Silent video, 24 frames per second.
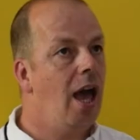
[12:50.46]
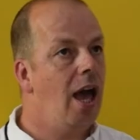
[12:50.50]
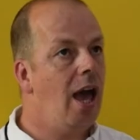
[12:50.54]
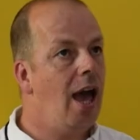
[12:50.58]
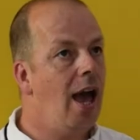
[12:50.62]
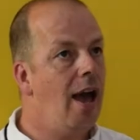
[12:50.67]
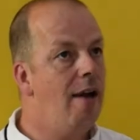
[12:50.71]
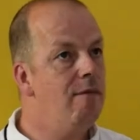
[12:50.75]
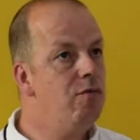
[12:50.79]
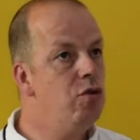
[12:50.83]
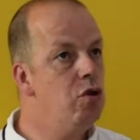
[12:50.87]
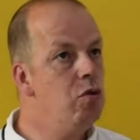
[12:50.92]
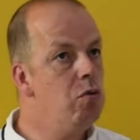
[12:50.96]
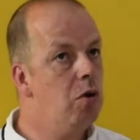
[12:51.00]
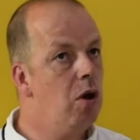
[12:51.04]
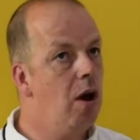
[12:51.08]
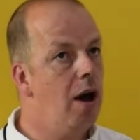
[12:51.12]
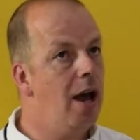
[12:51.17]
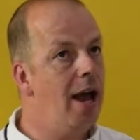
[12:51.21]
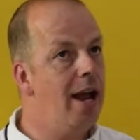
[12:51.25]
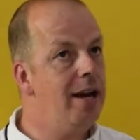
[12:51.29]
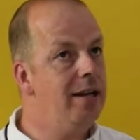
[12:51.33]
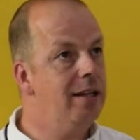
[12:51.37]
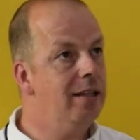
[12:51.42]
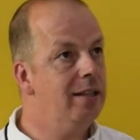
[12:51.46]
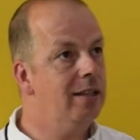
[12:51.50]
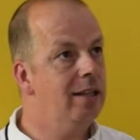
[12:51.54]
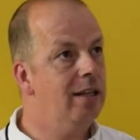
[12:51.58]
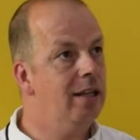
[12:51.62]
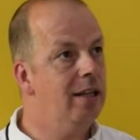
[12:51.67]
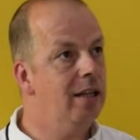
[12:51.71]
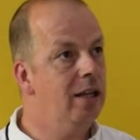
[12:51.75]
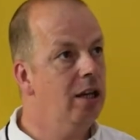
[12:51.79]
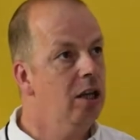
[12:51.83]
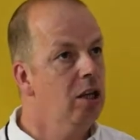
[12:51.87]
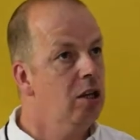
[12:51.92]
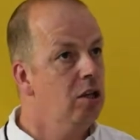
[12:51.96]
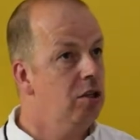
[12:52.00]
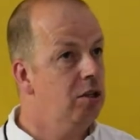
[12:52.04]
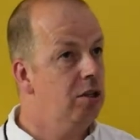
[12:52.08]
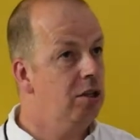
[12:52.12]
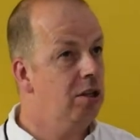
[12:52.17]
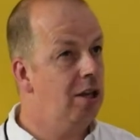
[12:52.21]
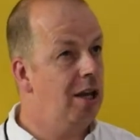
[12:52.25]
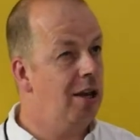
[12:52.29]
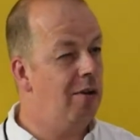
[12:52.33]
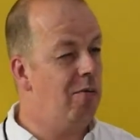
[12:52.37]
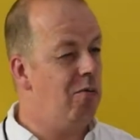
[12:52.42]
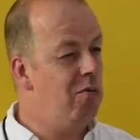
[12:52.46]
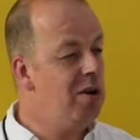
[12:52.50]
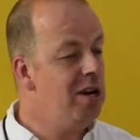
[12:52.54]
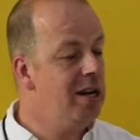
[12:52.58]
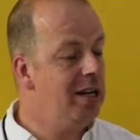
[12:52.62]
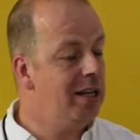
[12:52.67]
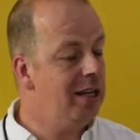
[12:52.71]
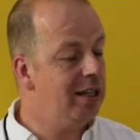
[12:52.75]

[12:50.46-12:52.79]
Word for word: have you got anything really